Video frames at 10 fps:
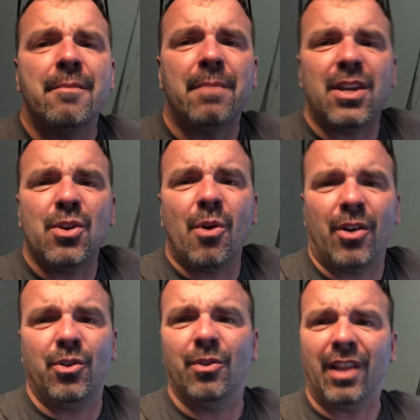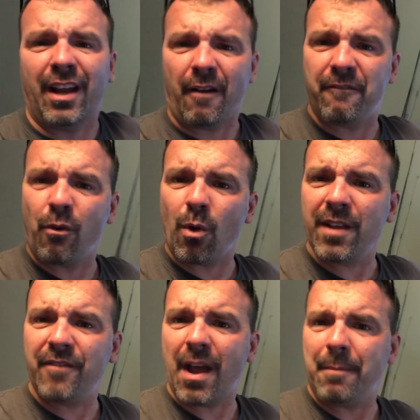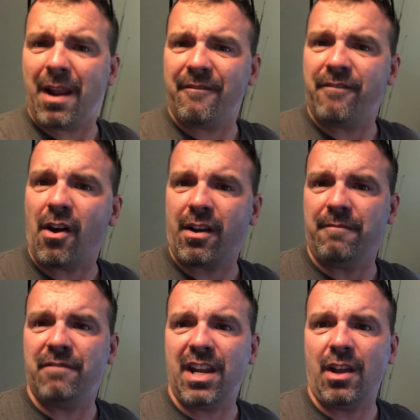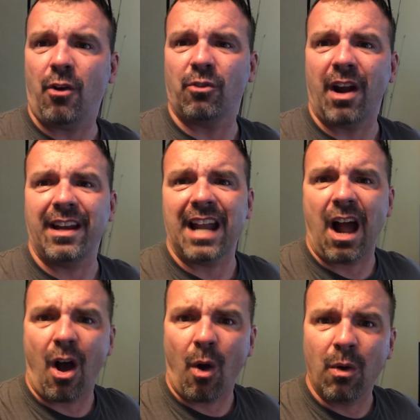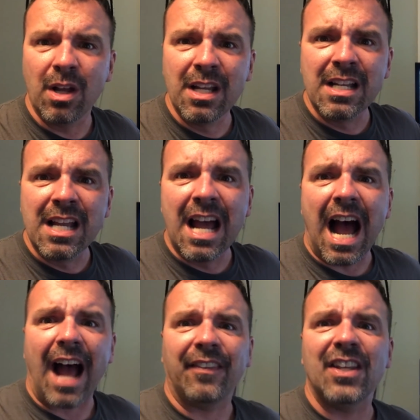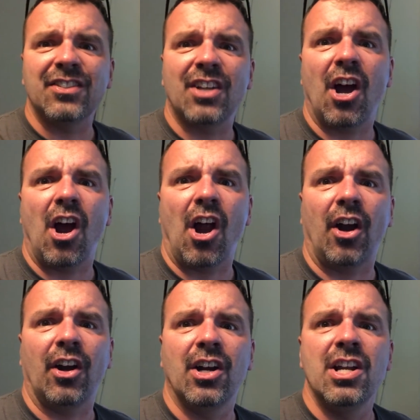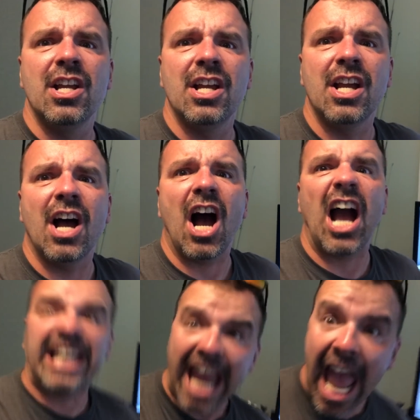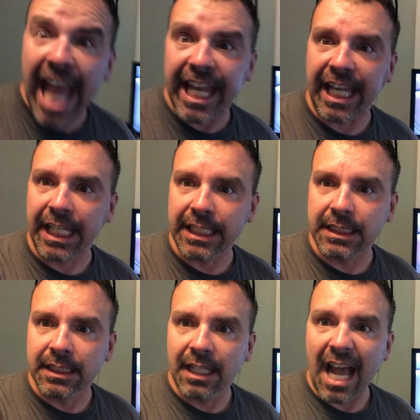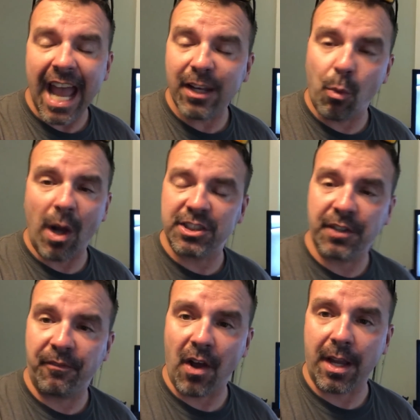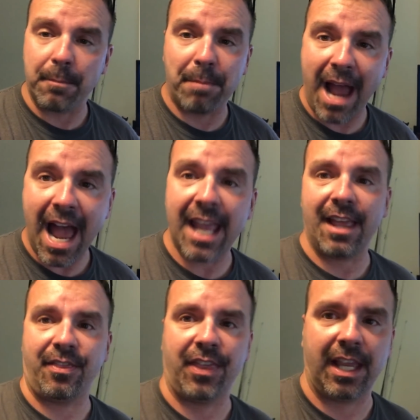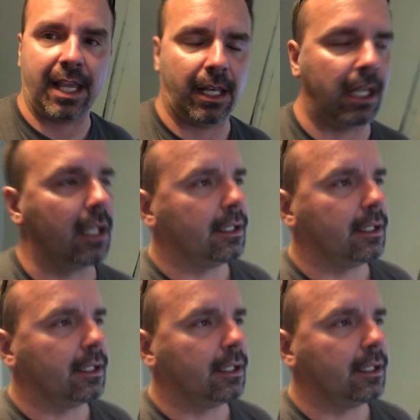but you are doing like a 45-minute fucking video right now on this car again. I had to watch you fucking buy it thinking,